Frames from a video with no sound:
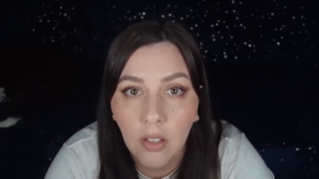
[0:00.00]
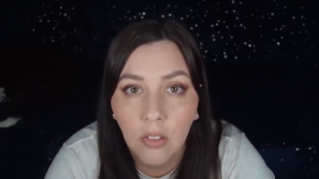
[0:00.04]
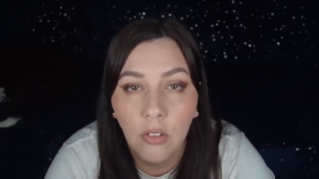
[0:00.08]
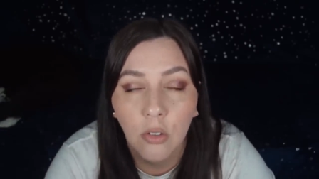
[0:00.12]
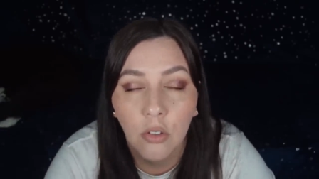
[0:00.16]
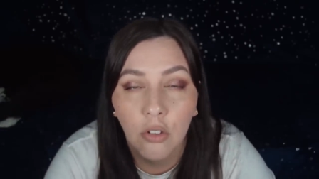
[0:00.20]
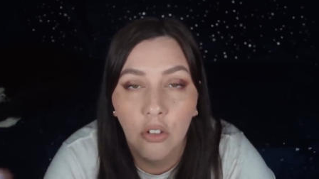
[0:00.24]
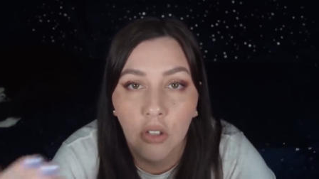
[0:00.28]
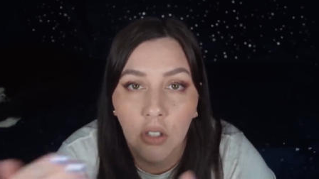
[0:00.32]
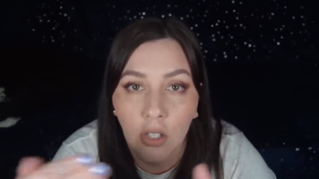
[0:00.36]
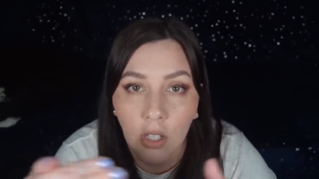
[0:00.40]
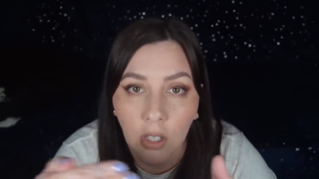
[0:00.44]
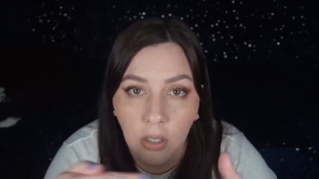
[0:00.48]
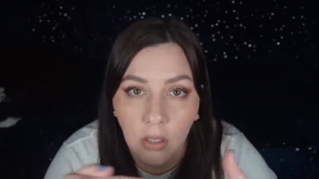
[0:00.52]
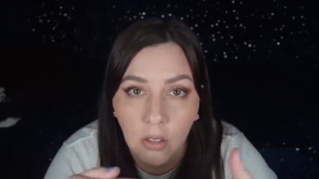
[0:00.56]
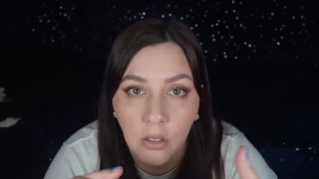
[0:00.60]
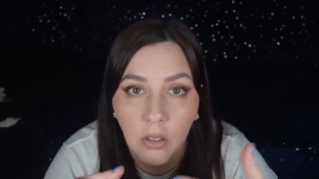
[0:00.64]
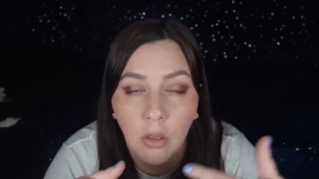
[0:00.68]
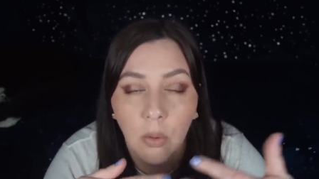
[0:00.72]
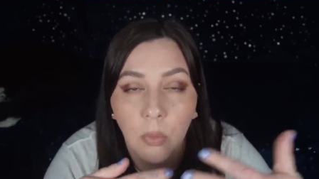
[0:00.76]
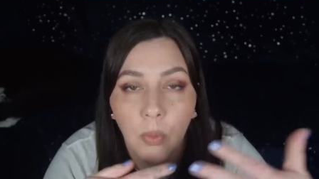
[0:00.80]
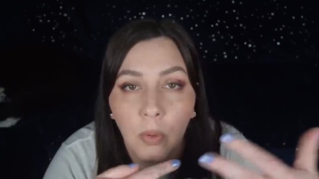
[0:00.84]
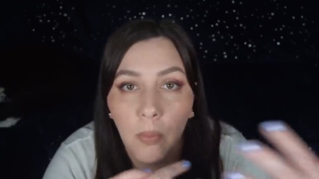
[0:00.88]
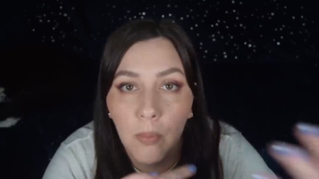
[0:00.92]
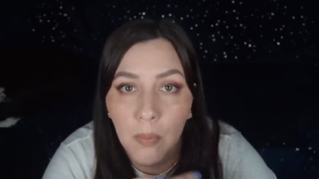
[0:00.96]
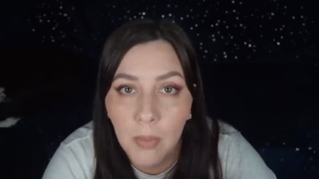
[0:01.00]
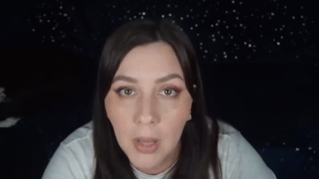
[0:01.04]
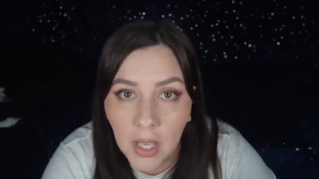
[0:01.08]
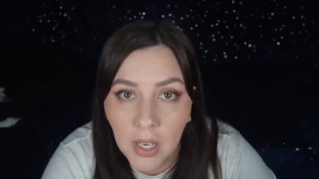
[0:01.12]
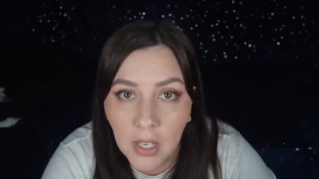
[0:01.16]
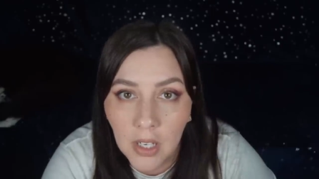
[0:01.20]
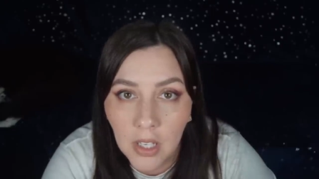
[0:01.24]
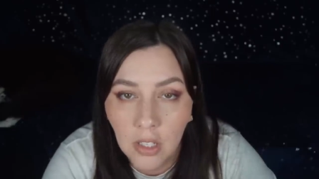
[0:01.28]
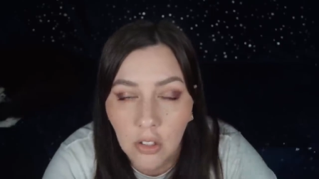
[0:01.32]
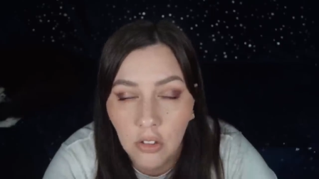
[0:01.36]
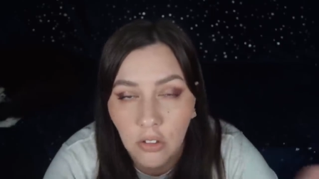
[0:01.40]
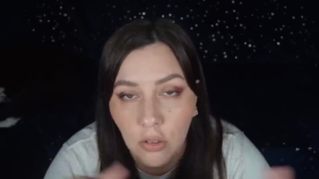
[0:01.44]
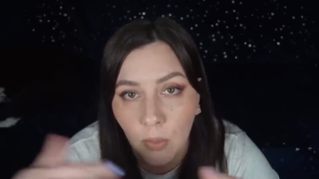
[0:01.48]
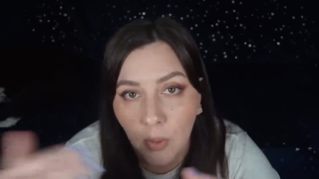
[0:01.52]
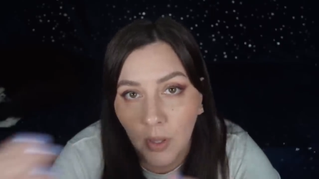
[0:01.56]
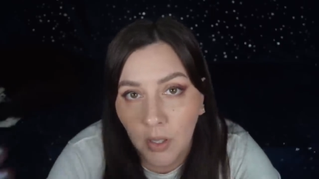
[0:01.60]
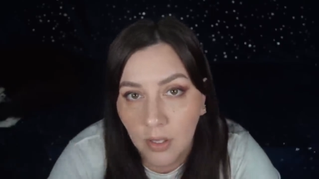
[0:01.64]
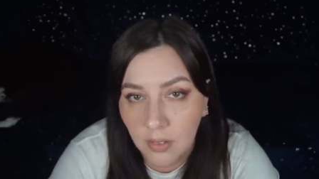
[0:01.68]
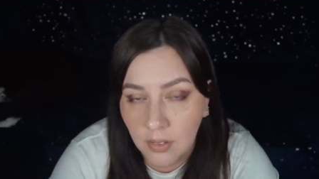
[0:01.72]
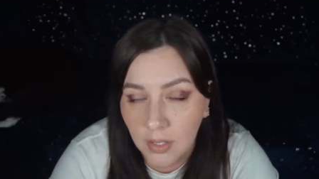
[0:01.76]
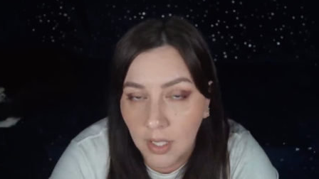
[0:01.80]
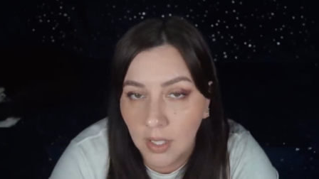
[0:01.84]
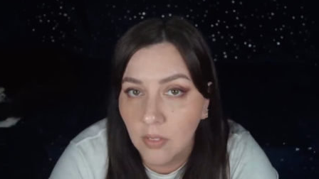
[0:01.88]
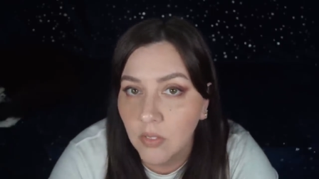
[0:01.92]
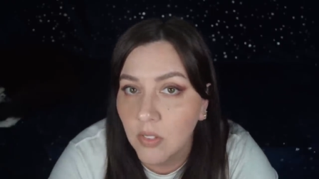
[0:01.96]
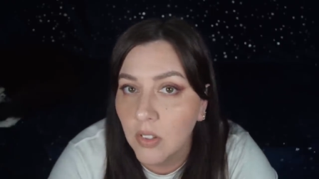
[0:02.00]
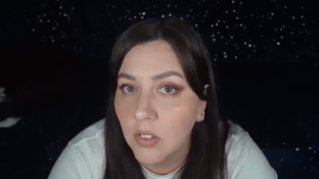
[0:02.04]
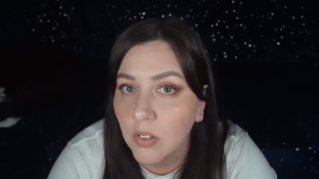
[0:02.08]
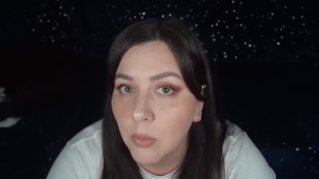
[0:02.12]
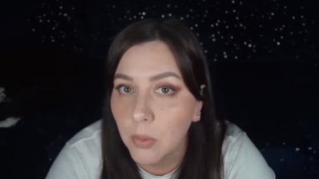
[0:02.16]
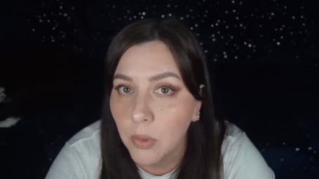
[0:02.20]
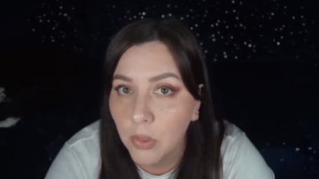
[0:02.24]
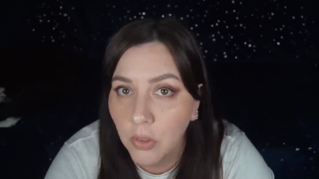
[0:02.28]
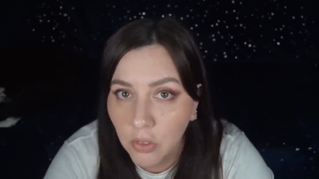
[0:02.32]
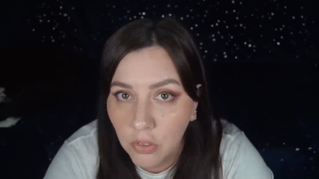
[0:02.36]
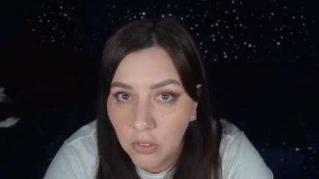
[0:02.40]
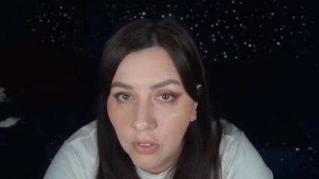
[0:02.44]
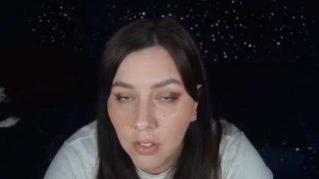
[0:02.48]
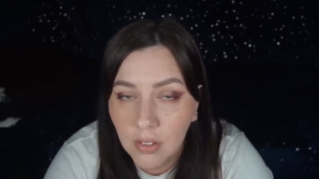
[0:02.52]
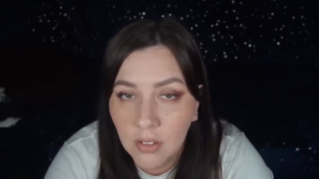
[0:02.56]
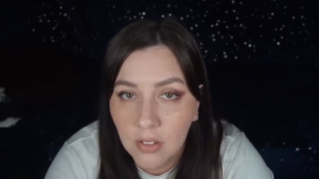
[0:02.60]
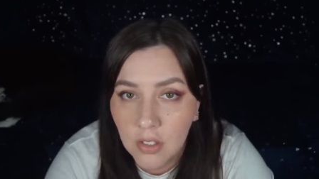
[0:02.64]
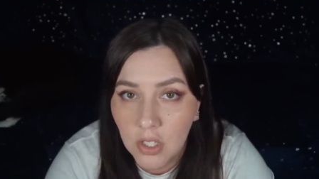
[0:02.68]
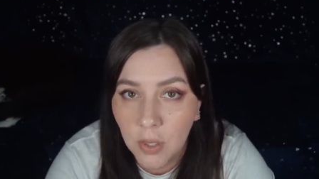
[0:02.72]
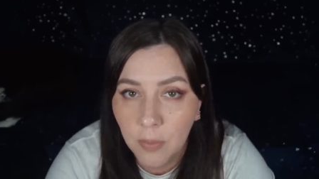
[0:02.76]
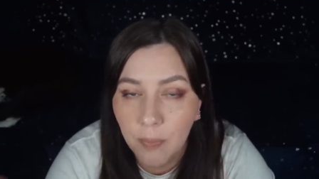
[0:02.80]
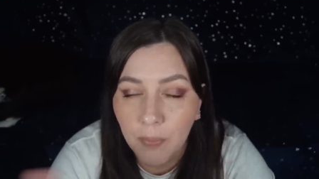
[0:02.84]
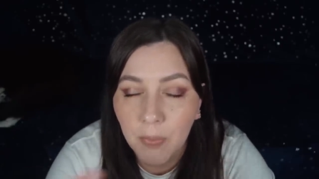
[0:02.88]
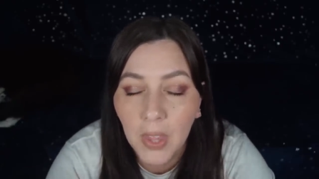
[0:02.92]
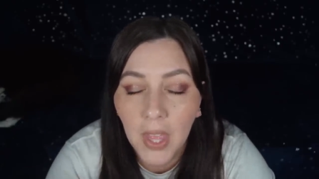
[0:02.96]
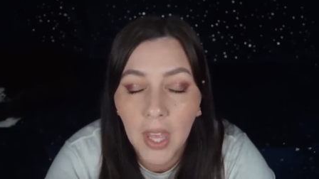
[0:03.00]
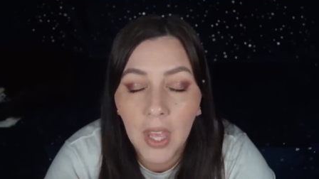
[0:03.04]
So she didn't go with Mandy because she wanted to stay and visit with her sister.